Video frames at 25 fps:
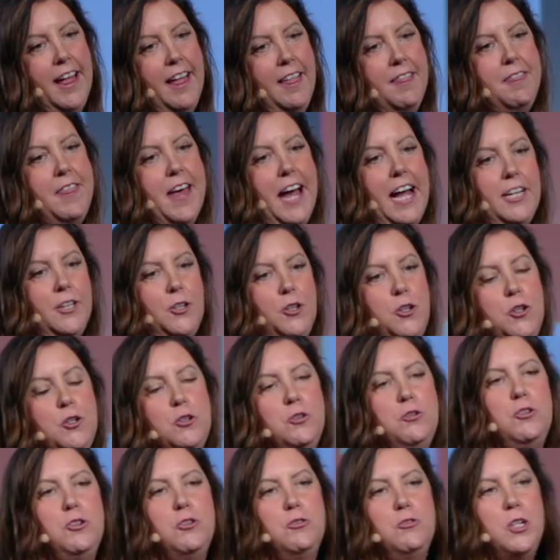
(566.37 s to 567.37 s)
that you
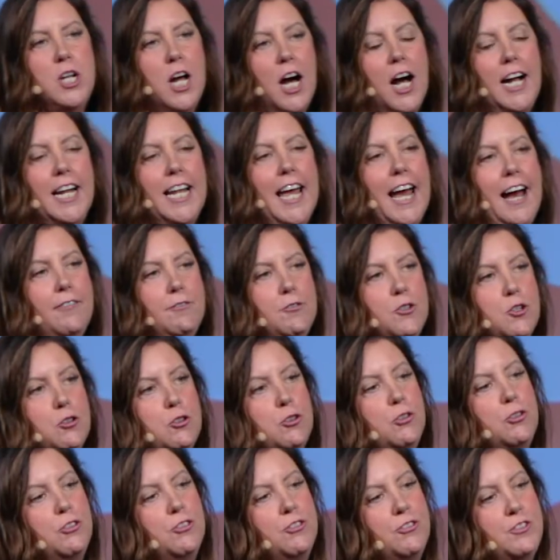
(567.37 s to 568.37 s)
do not have to
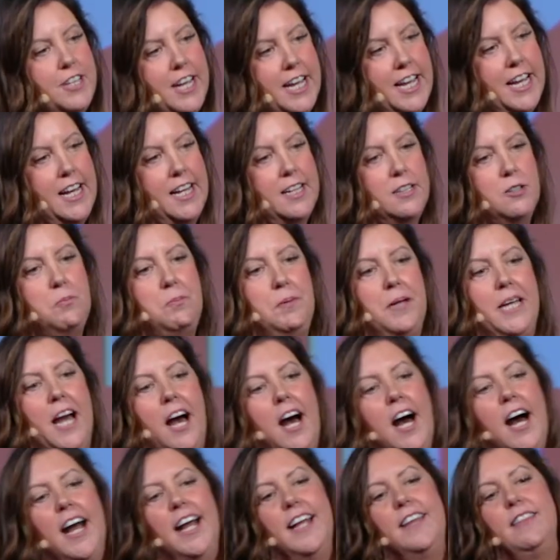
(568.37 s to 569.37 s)
stand
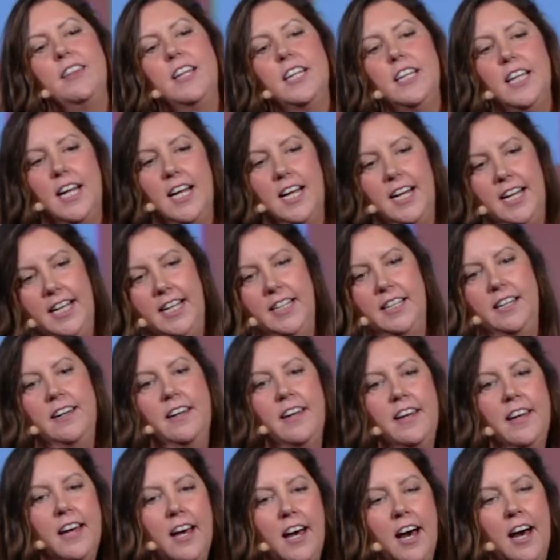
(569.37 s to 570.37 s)
behind the line
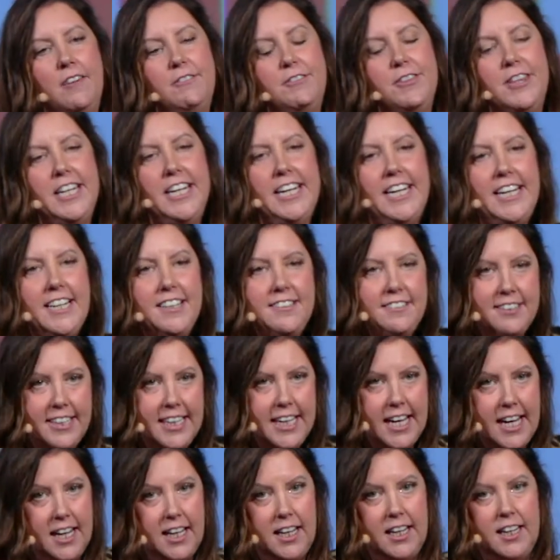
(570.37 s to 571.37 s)
of the
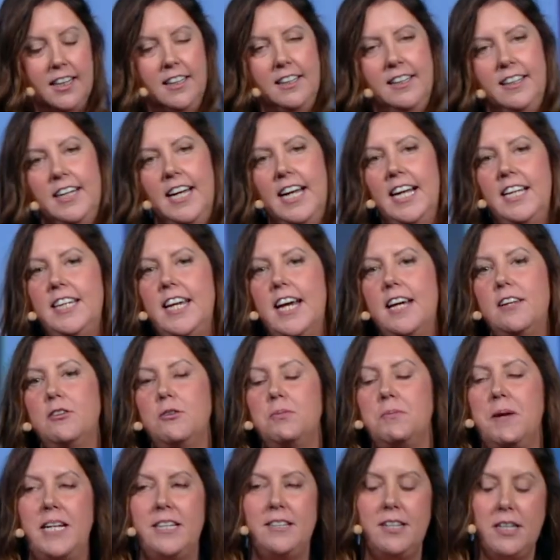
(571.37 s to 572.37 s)
ETL, and yes,
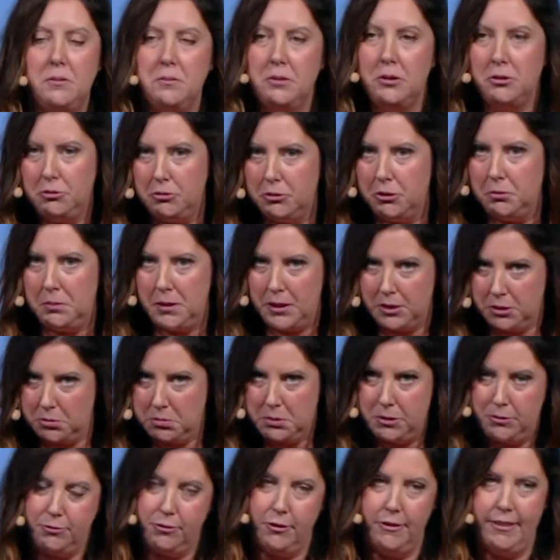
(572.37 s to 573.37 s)
my team is
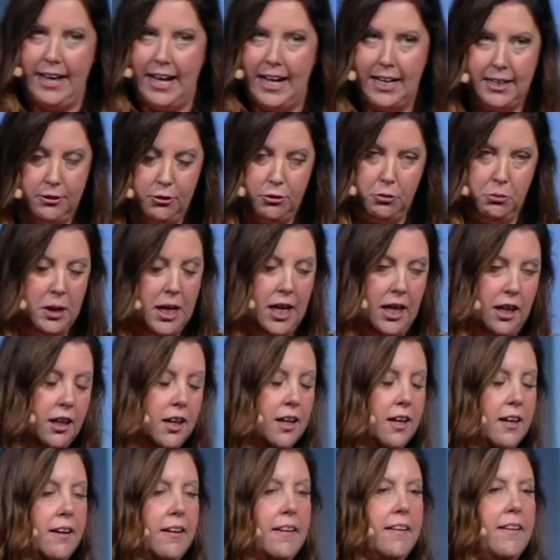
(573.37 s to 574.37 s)
responsible for that as well,
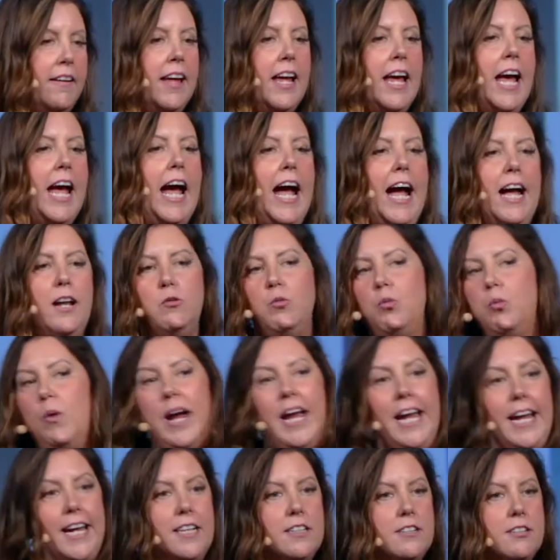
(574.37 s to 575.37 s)
and
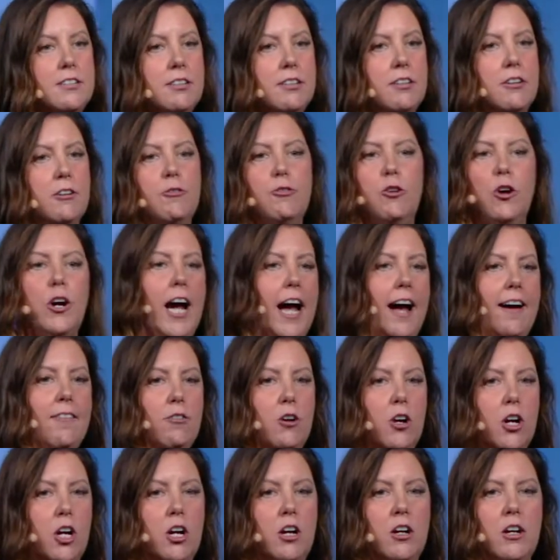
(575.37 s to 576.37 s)
wait
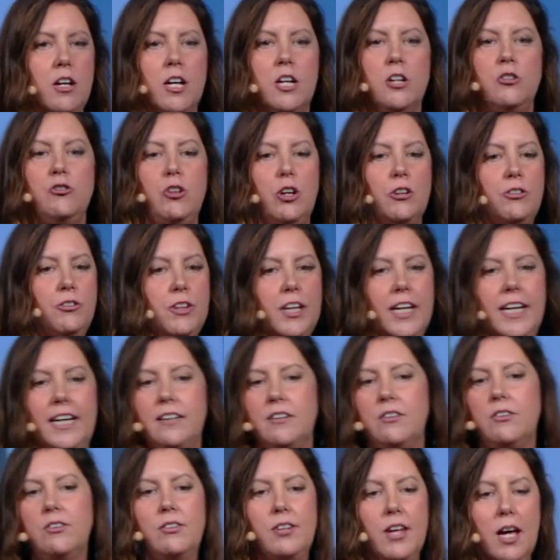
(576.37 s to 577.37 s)
forever just to get
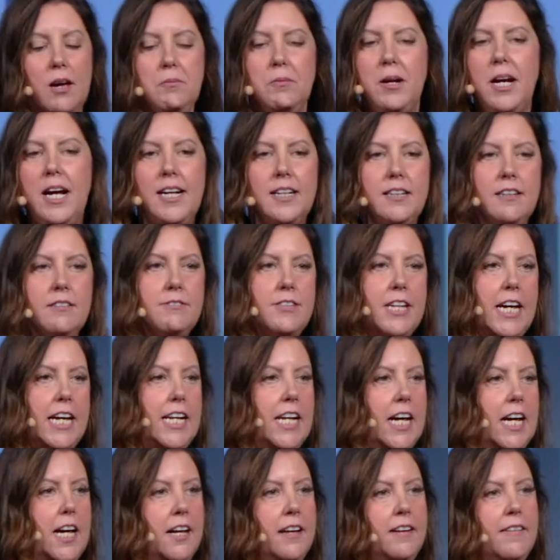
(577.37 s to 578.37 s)
some kind of
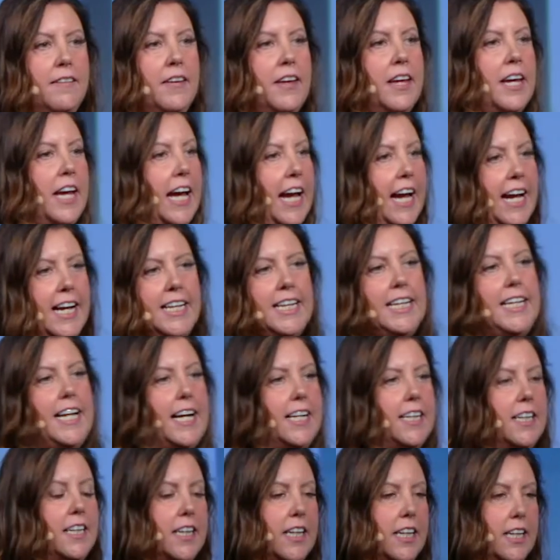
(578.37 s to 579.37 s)
data in an
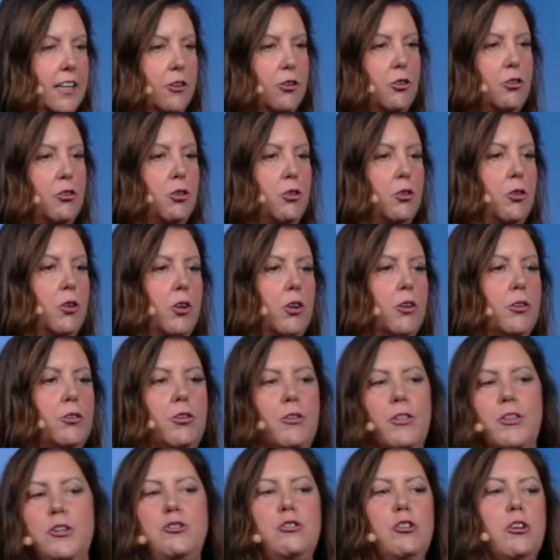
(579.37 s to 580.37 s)
analytics tool so
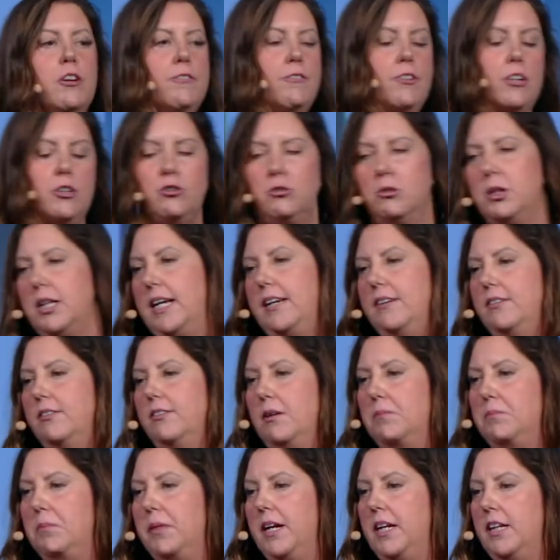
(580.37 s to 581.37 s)
that you can visualize
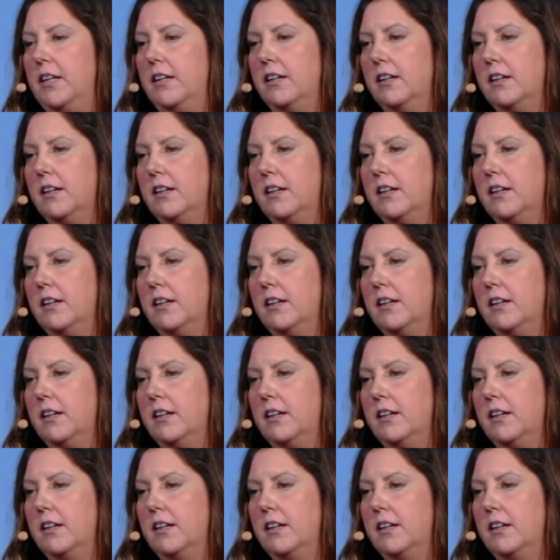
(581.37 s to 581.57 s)
something.